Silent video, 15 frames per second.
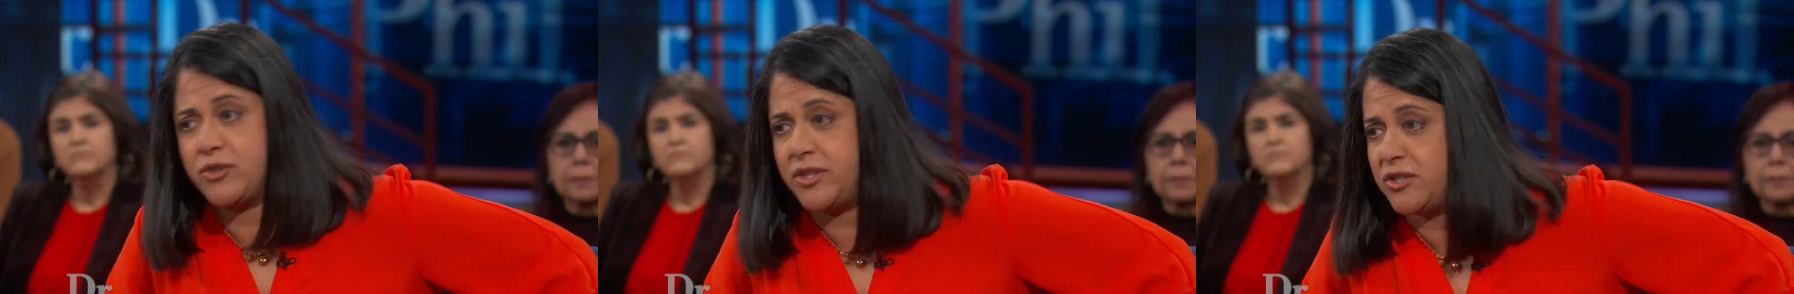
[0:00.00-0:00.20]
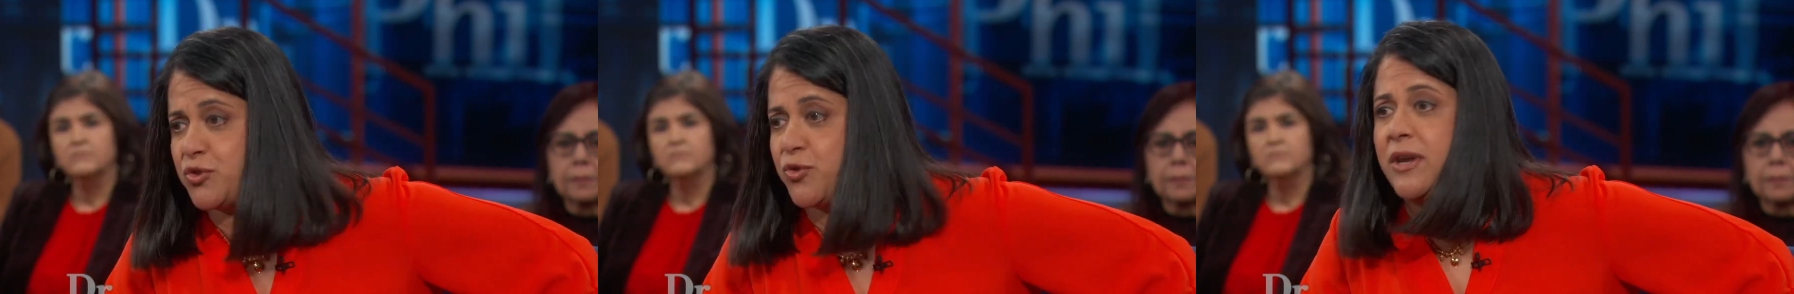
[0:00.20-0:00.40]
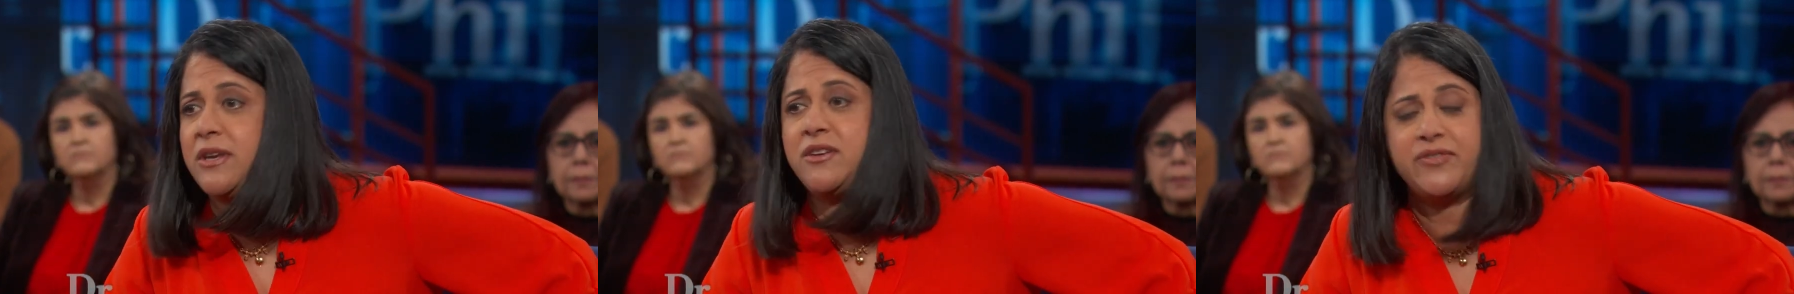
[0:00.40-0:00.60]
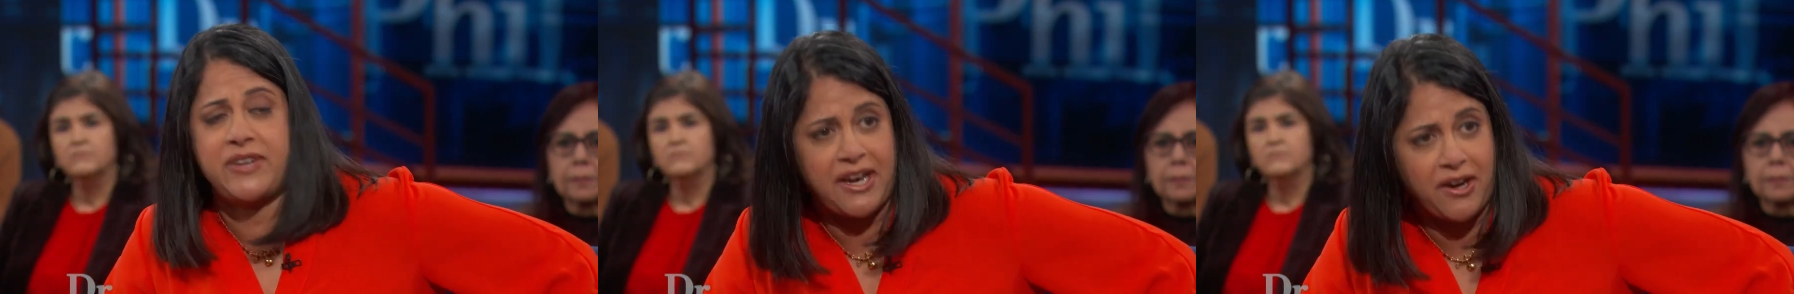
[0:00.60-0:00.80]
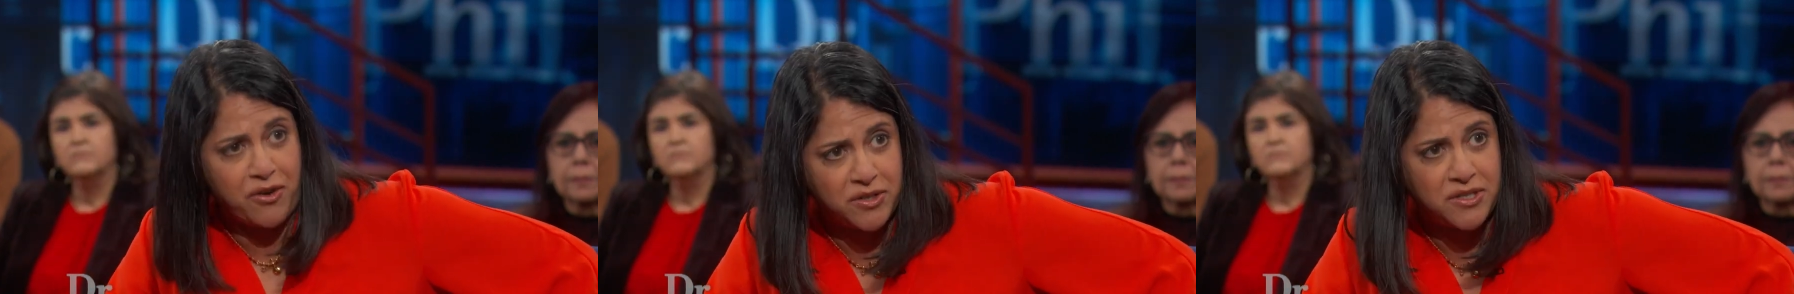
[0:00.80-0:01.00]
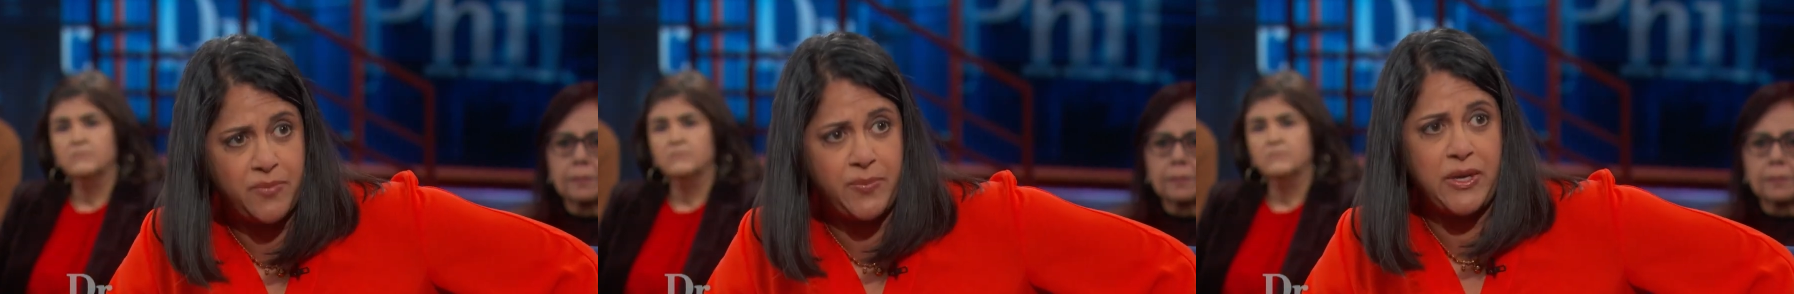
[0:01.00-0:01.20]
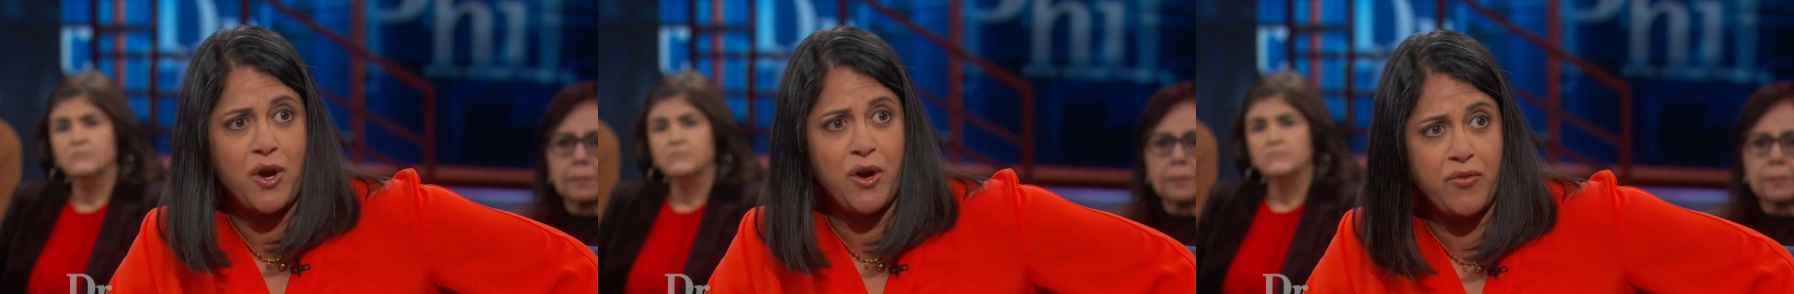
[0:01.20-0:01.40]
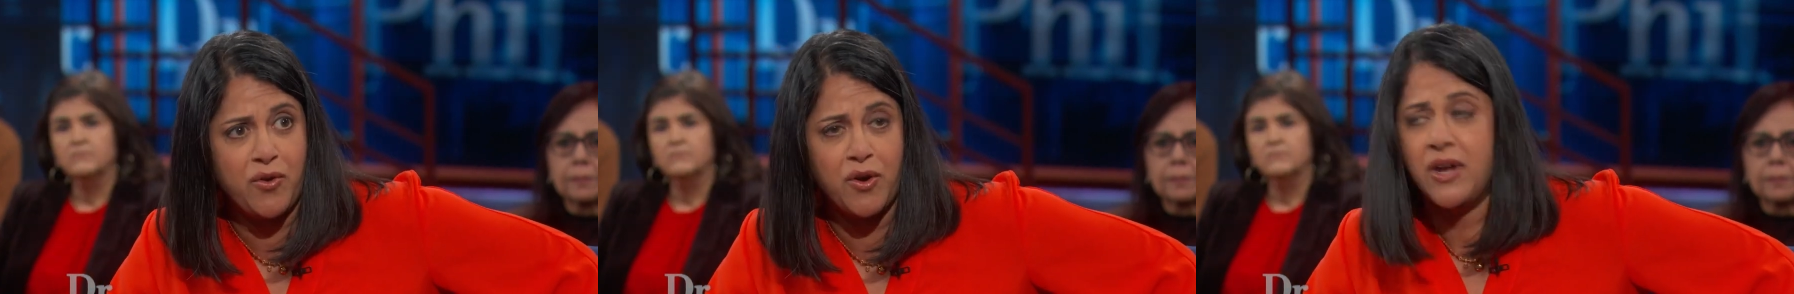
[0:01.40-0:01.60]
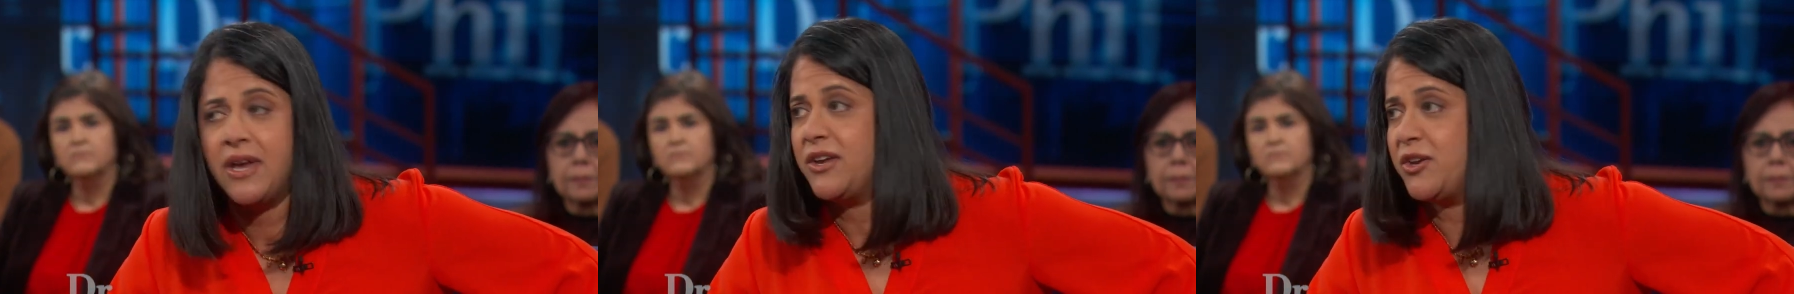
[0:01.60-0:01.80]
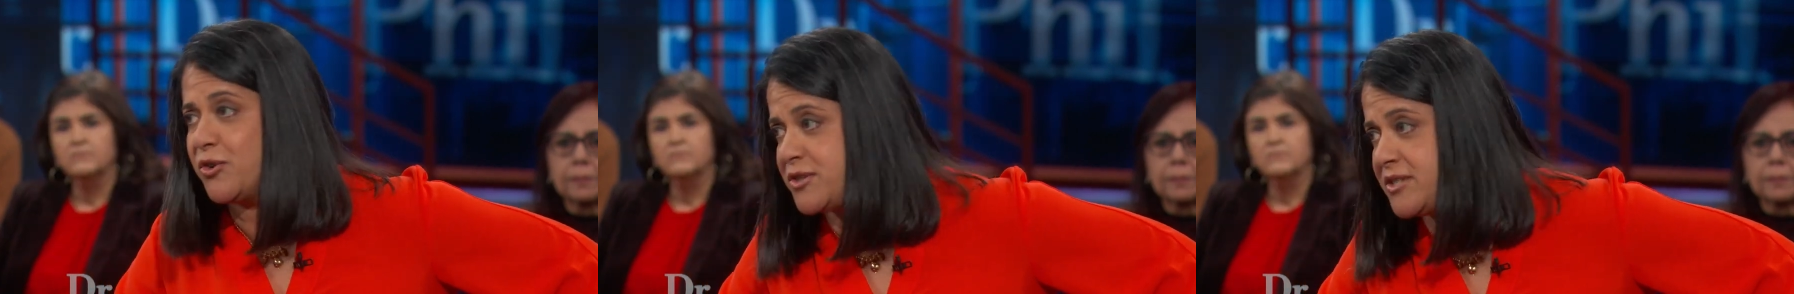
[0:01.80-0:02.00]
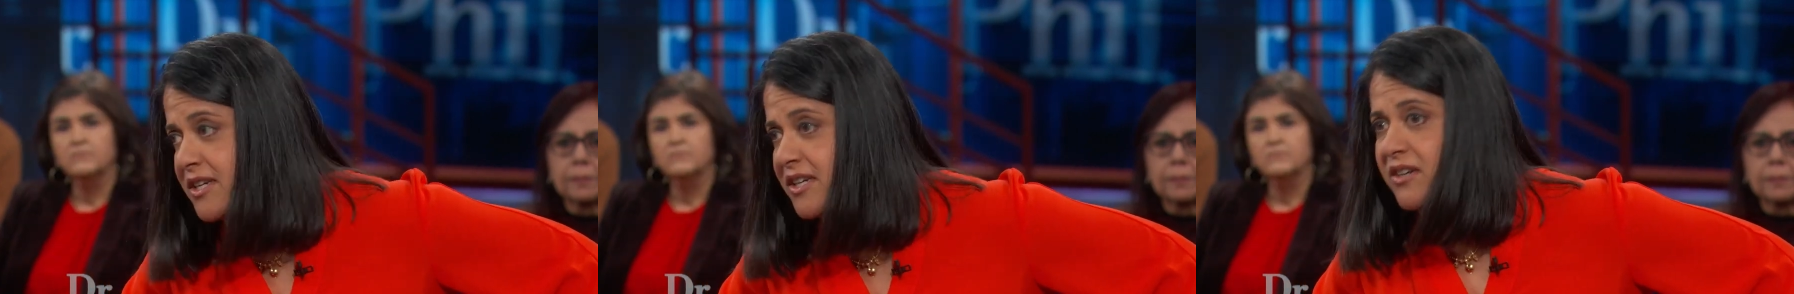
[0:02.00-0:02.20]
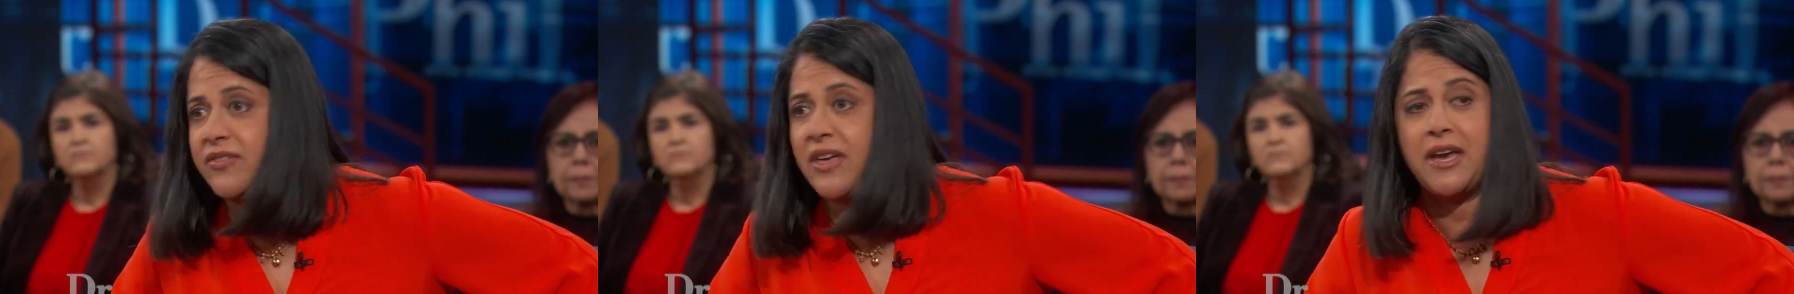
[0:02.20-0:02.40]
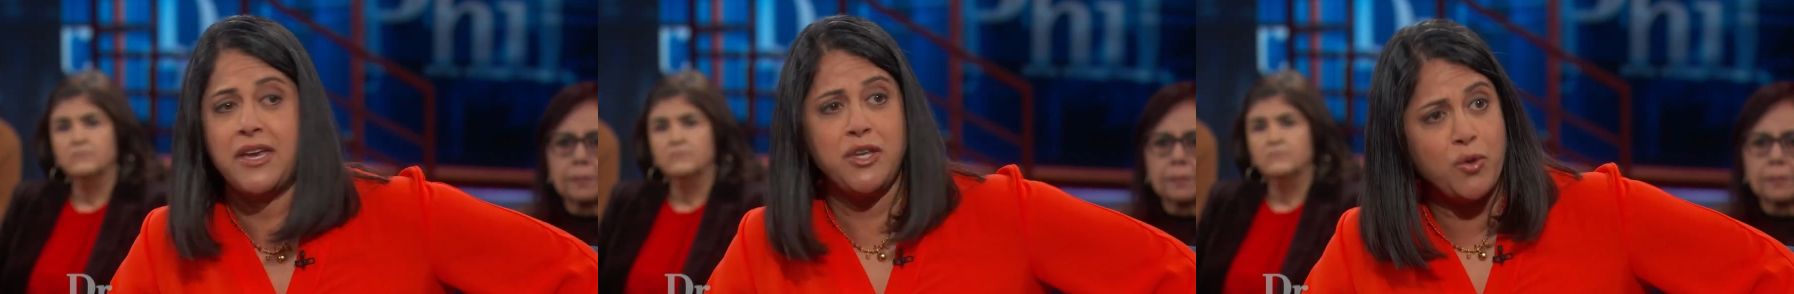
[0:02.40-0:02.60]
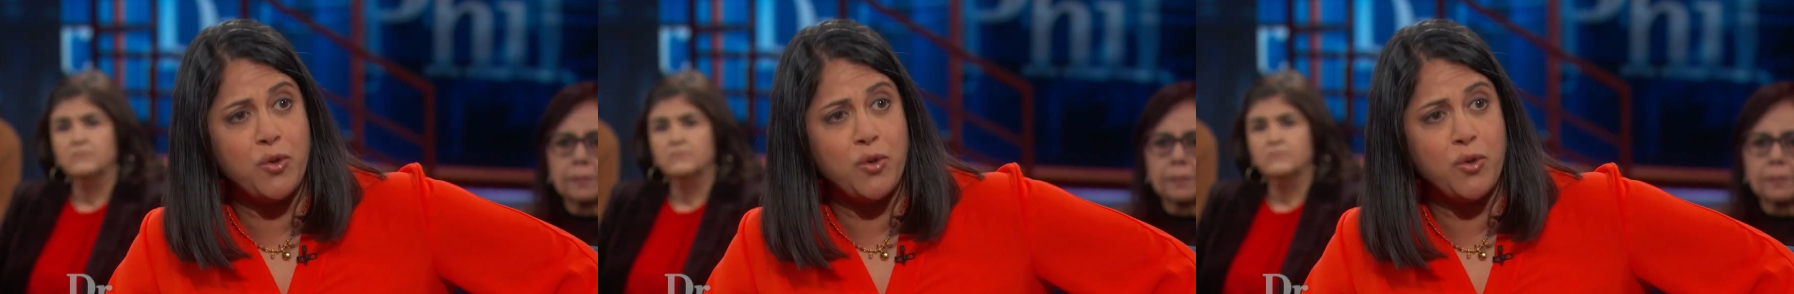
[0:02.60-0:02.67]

Speaker 1: the trend of Karen to be over? You're sick of that. You